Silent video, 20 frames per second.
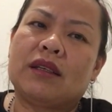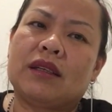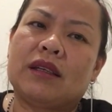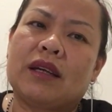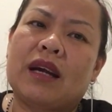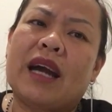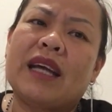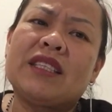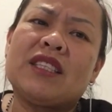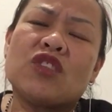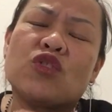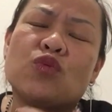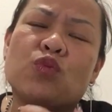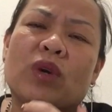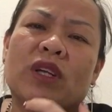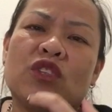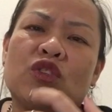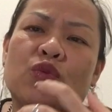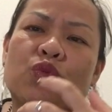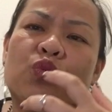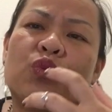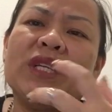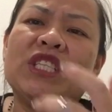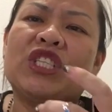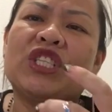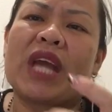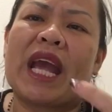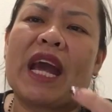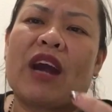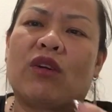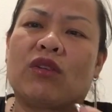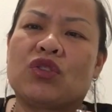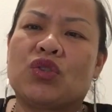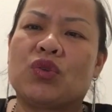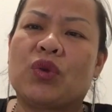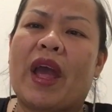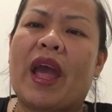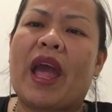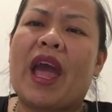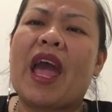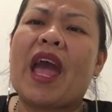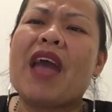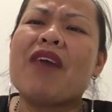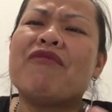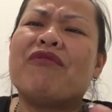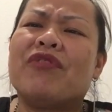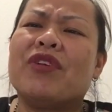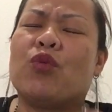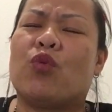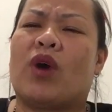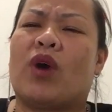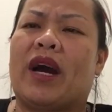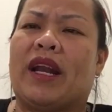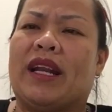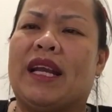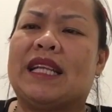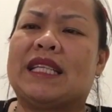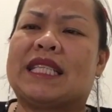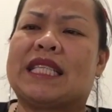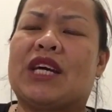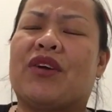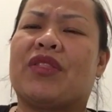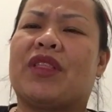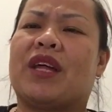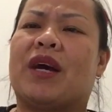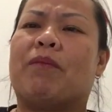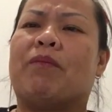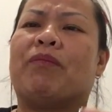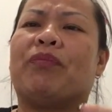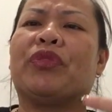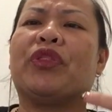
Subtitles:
I just want to reach out to everyone and tell them,